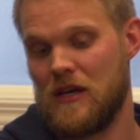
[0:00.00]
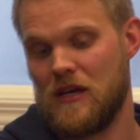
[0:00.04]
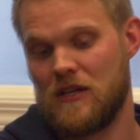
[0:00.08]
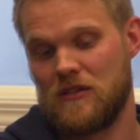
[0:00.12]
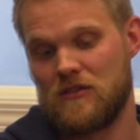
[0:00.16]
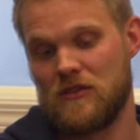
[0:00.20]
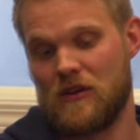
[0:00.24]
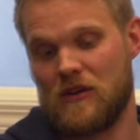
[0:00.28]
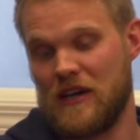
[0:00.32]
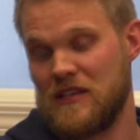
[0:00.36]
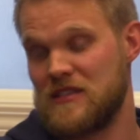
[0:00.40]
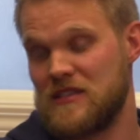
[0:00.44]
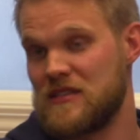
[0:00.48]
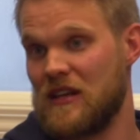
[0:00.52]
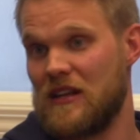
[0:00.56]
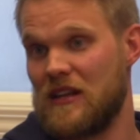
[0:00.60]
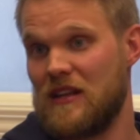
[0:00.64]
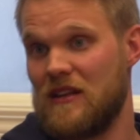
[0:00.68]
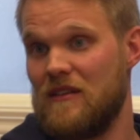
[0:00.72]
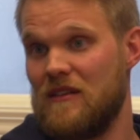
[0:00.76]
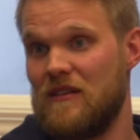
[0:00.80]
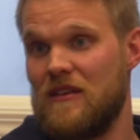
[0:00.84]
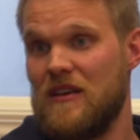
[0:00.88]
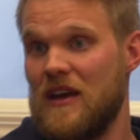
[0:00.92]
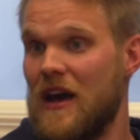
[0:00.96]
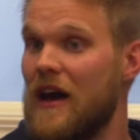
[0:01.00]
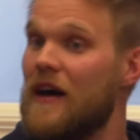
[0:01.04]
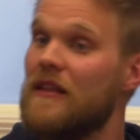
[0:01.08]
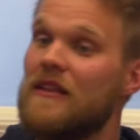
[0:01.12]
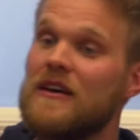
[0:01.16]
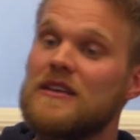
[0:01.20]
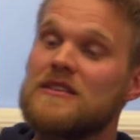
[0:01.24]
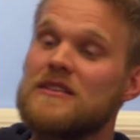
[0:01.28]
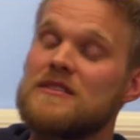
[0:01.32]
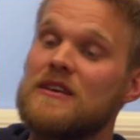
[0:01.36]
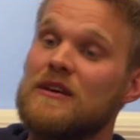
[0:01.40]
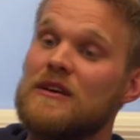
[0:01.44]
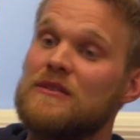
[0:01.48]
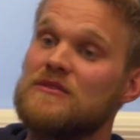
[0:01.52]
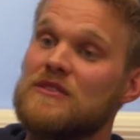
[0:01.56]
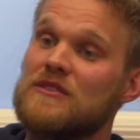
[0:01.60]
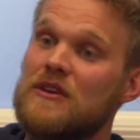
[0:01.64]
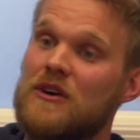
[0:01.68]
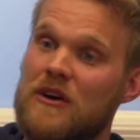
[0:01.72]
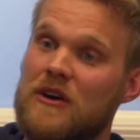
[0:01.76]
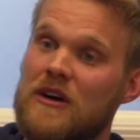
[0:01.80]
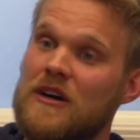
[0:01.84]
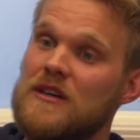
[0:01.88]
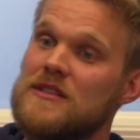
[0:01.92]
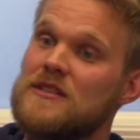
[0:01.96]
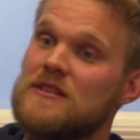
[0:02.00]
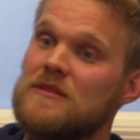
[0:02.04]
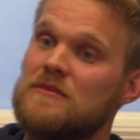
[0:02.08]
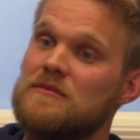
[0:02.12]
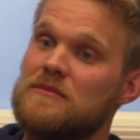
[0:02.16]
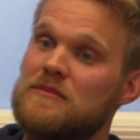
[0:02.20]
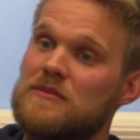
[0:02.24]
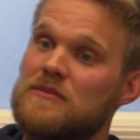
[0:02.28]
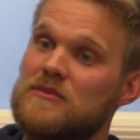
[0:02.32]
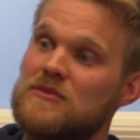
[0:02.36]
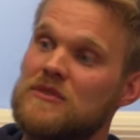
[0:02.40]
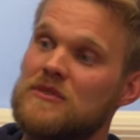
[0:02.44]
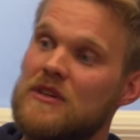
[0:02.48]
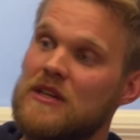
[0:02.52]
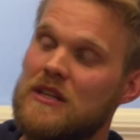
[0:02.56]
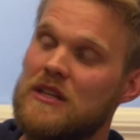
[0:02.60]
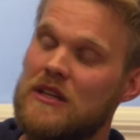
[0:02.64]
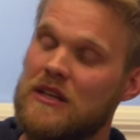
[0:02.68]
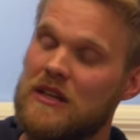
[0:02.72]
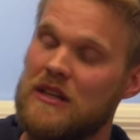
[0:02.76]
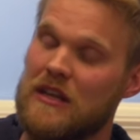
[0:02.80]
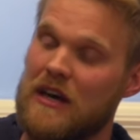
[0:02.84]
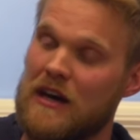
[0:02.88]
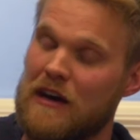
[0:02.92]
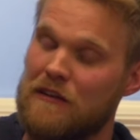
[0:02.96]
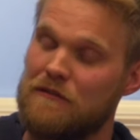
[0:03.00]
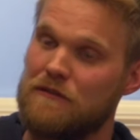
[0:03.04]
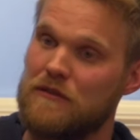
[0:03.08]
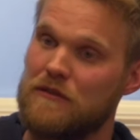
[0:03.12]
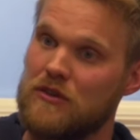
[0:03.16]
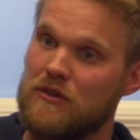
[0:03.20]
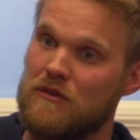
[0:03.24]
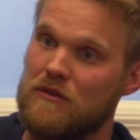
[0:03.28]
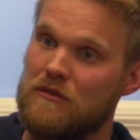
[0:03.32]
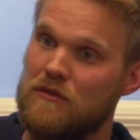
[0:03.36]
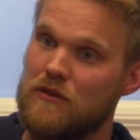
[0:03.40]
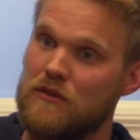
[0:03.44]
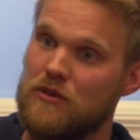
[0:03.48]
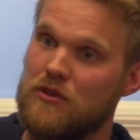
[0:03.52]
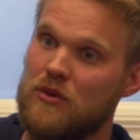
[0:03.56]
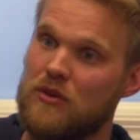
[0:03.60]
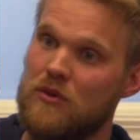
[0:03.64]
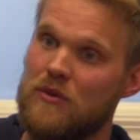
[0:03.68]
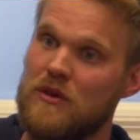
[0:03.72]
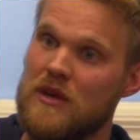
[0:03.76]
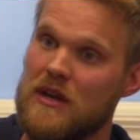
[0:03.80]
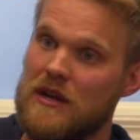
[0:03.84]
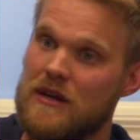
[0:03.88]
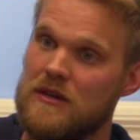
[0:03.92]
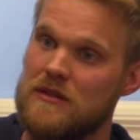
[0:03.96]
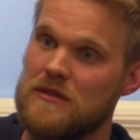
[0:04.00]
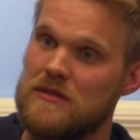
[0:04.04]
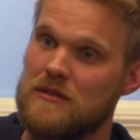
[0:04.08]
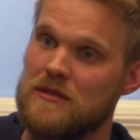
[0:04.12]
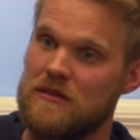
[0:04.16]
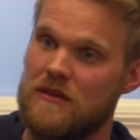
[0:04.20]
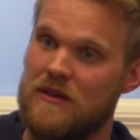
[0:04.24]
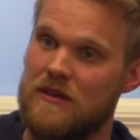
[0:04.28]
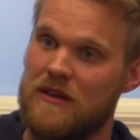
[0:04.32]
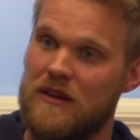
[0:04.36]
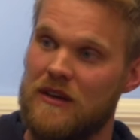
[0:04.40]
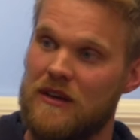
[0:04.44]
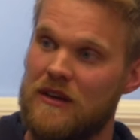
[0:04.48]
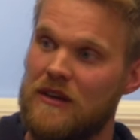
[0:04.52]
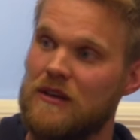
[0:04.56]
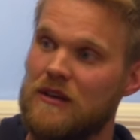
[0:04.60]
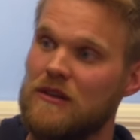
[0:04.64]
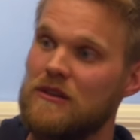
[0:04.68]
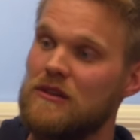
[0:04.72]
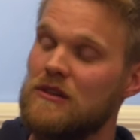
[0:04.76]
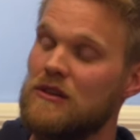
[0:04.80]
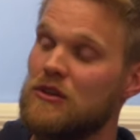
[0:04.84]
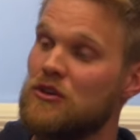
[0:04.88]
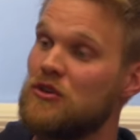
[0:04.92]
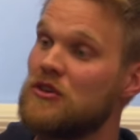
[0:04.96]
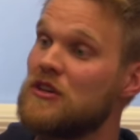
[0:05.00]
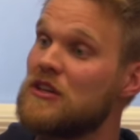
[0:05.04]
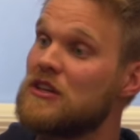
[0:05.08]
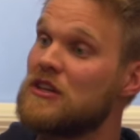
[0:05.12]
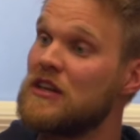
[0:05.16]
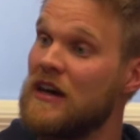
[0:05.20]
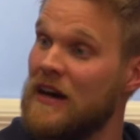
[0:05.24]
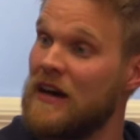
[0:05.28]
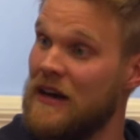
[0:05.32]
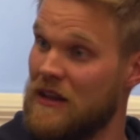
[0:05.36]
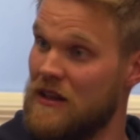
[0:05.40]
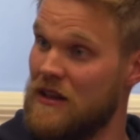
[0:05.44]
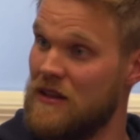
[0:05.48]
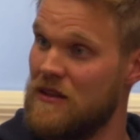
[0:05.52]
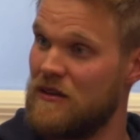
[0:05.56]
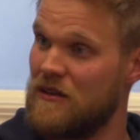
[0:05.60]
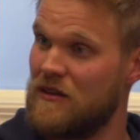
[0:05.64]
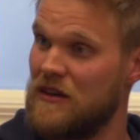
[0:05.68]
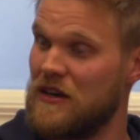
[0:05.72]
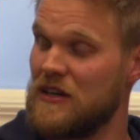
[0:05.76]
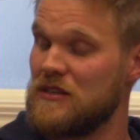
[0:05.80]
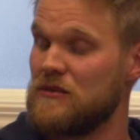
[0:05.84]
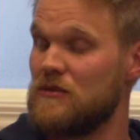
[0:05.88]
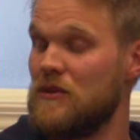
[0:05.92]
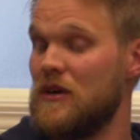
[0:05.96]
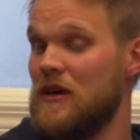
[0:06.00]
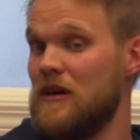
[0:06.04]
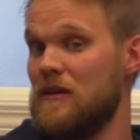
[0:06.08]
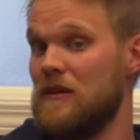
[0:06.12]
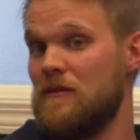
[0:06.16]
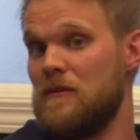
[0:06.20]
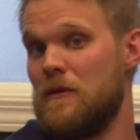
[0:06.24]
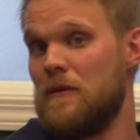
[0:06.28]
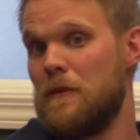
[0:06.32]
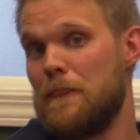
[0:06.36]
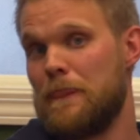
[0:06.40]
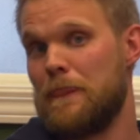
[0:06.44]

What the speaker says: So I said, yeah, that sounds awesome. So I did that for 2 years, learned a ton as well.